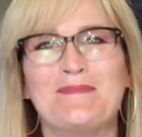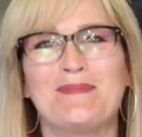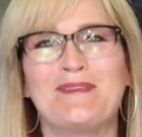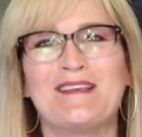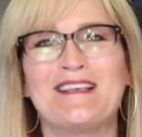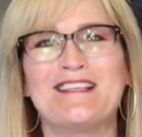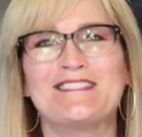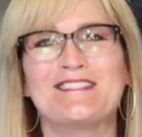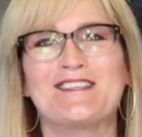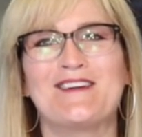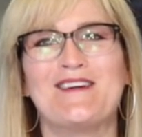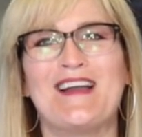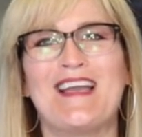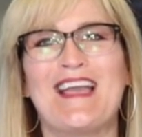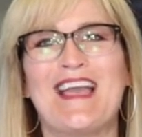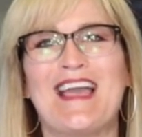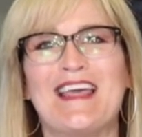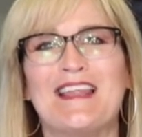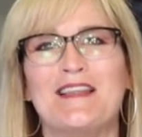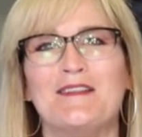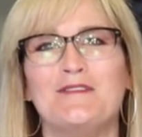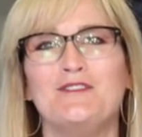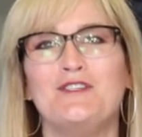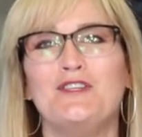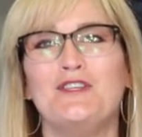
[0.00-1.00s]
please go
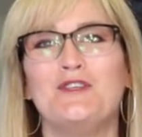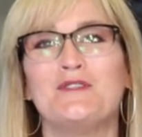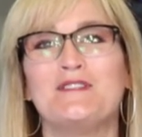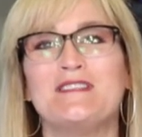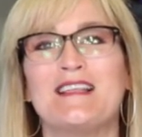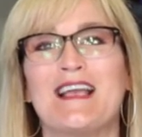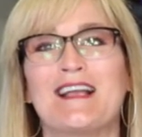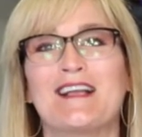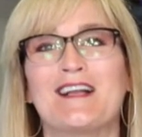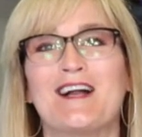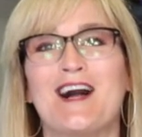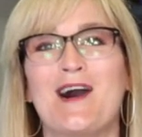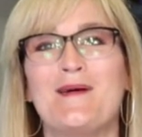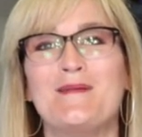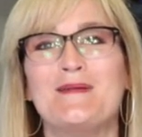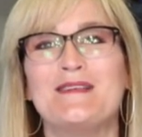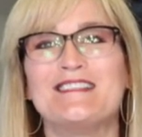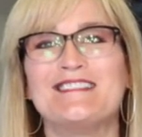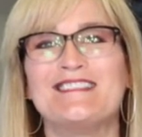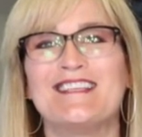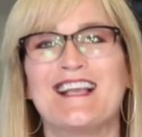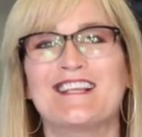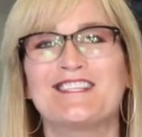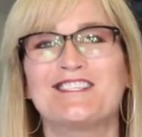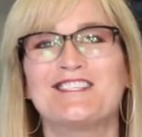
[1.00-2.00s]
ahead and use that
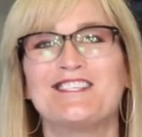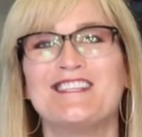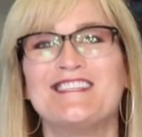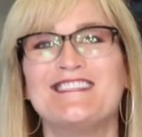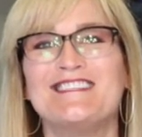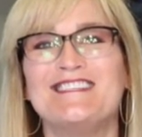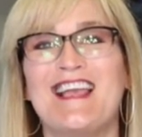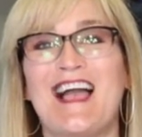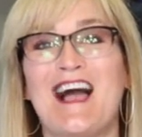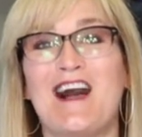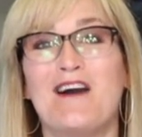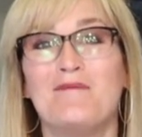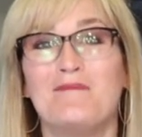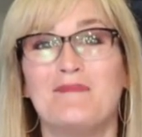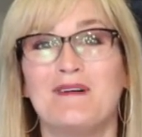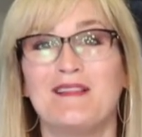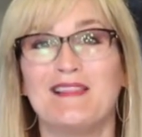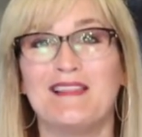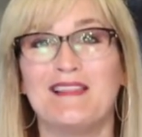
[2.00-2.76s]
comment section down